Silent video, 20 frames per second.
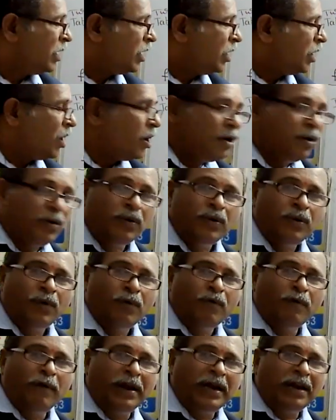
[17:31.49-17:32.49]
Now,
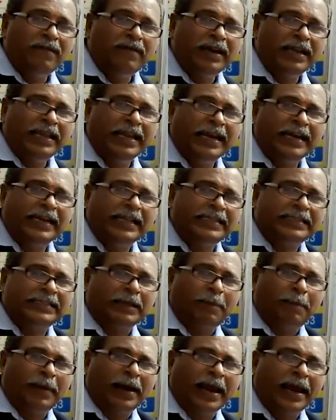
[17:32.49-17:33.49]
whenever the heat is
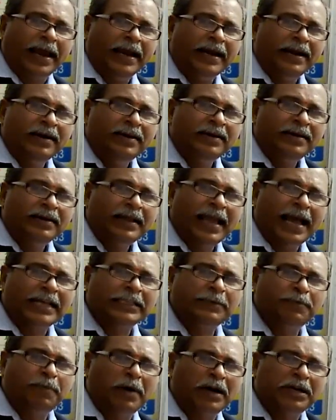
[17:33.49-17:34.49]
supplied,
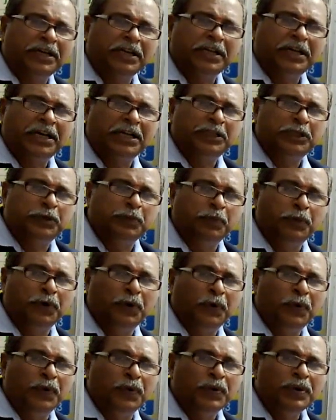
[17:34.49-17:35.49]
gas particles
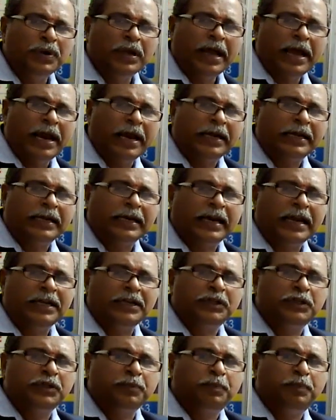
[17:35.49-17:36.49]
move and
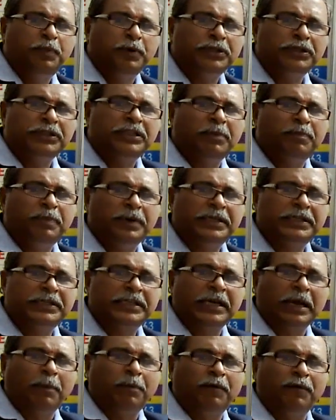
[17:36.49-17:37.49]
try to push the
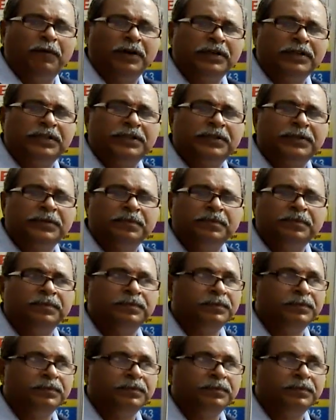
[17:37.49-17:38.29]
piston upwards.